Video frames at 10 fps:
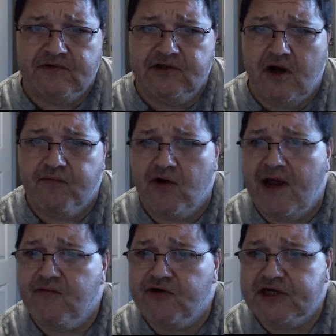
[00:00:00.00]
not a
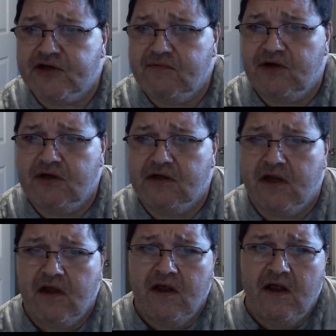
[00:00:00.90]
primary treatment.
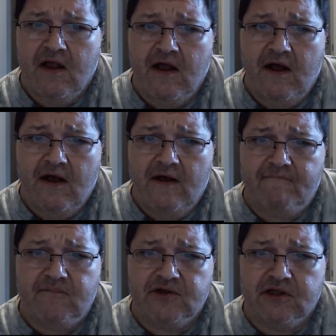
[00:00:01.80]

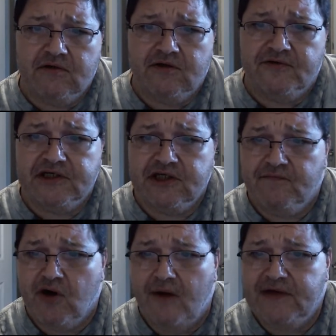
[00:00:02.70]
There is
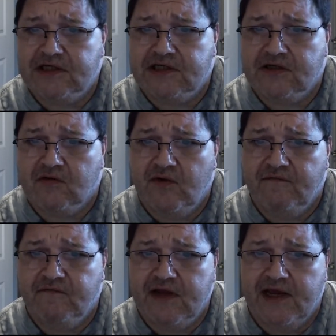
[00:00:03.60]
some promise
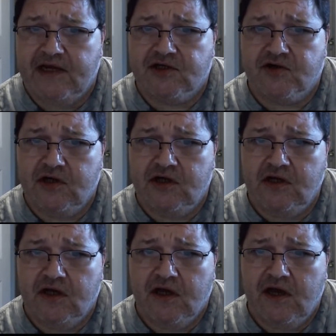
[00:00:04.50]
with dietary